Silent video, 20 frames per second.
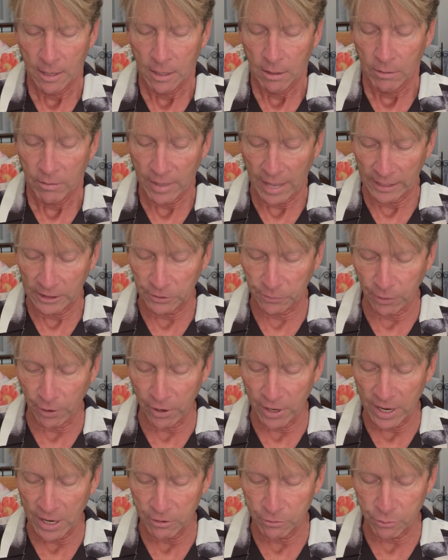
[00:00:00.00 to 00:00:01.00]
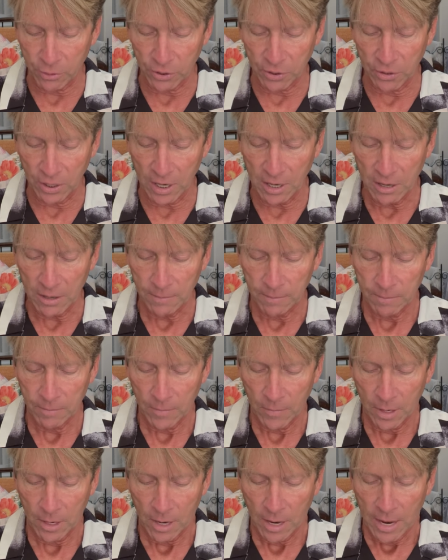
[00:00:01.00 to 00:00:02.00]
That's very interesting.
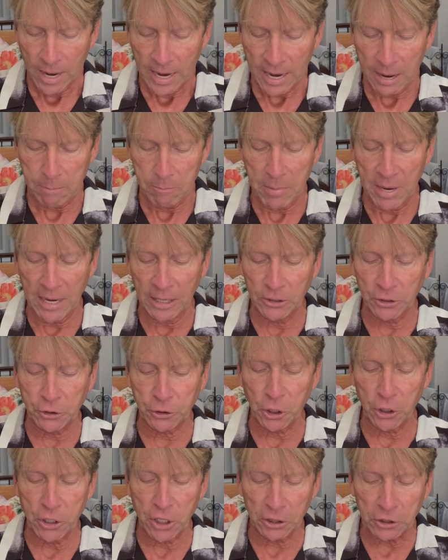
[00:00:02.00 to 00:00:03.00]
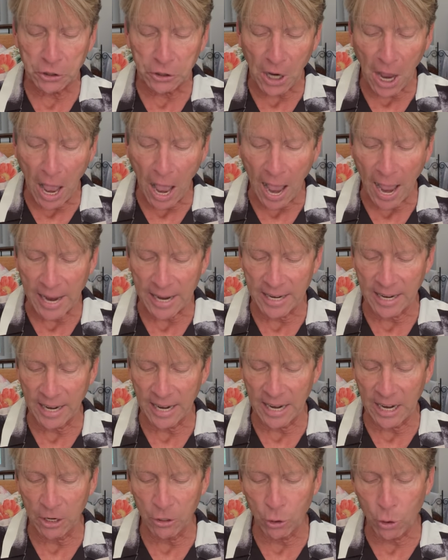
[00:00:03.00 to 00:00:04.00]
It means to decide
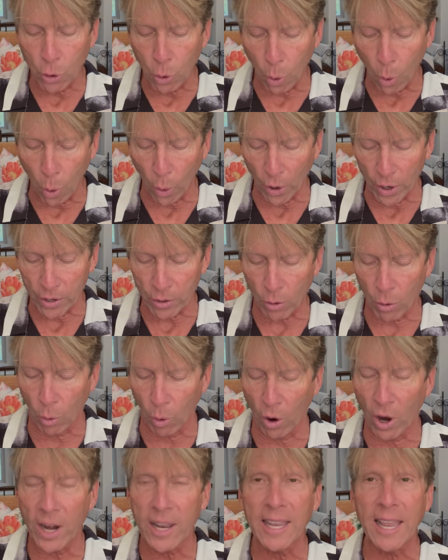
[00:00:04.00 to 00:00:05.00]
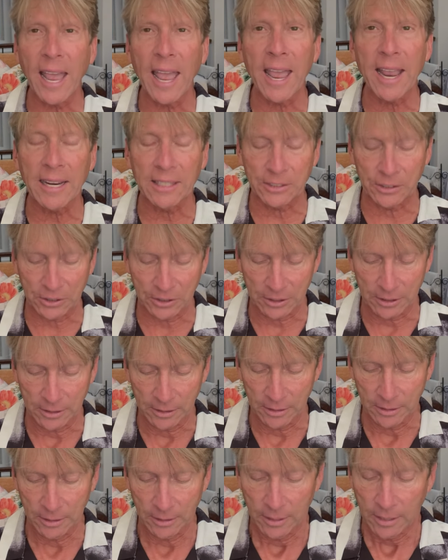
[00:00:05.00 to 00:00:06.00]
in court or a case.
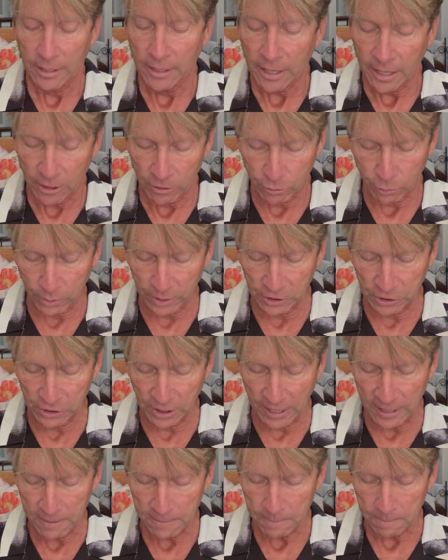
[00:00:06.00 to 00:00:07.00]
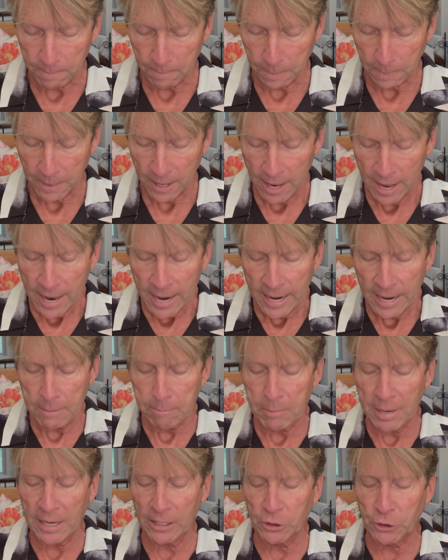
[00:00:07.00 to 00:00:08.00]
Interesting. It
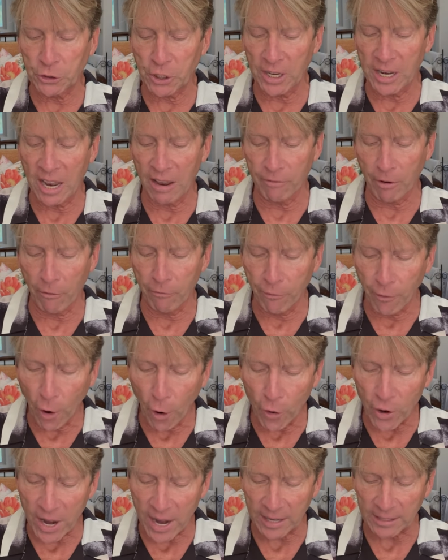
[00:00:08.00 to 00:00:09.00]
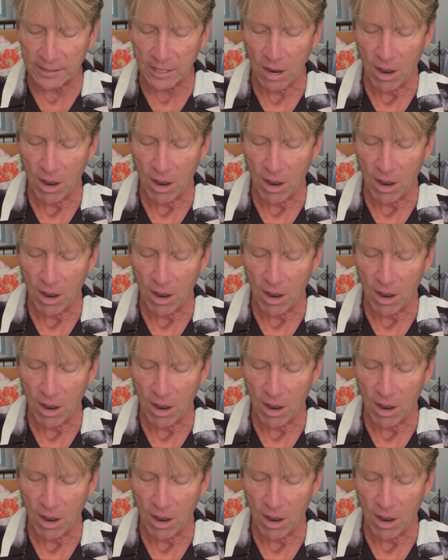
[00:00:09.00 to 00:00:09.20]
means to give a verdict